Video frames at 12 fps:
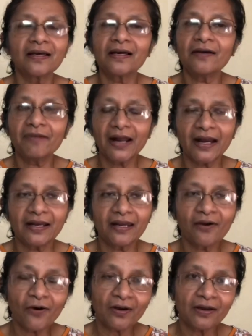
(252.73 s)
variety
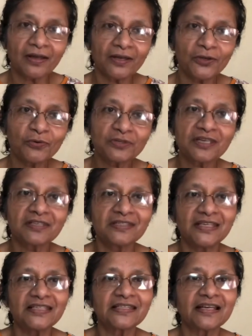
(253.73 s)
or use
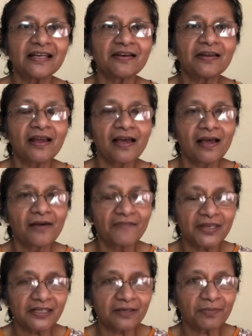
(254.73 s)
seasonal
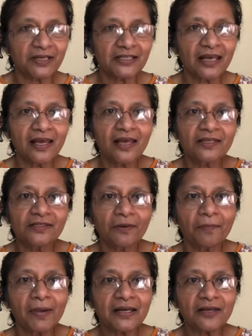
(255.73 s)
vegetables so,
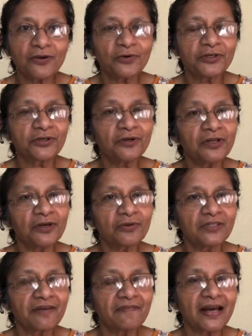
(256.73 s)
but you should use
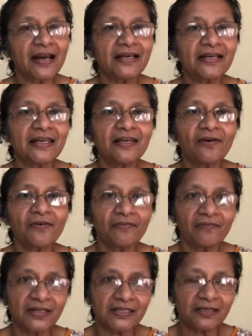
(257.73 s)
a variety of
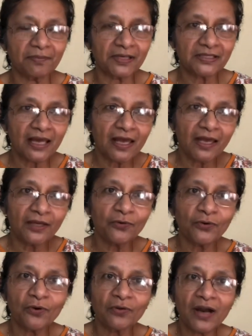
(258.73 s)
vegetables you
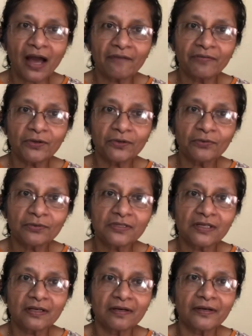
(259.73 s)
don't have to use
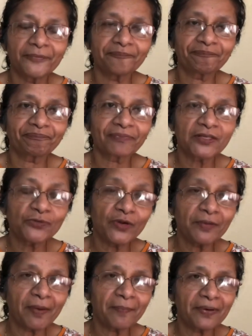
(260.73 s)
um, sweet
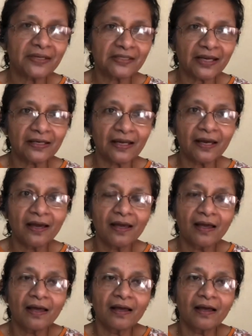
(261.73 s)
peppers and
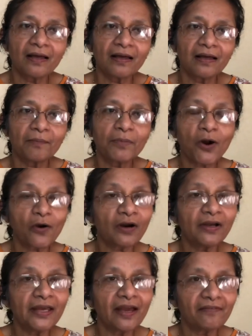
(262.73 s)
uh,
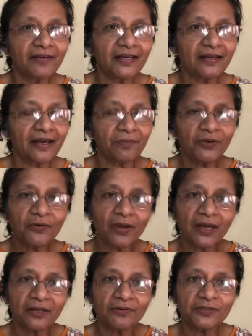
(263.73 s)
broccoli every time you
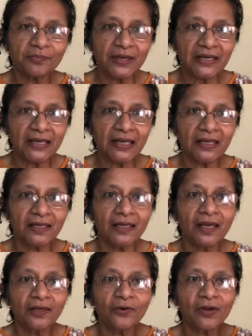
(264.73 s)
can use bhindi
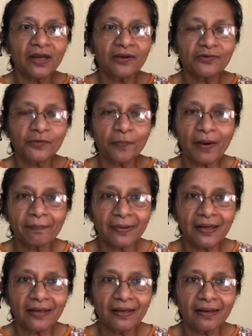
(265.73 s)
you can use
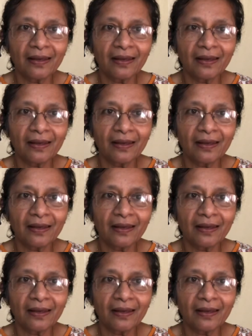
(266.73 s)
pumpkin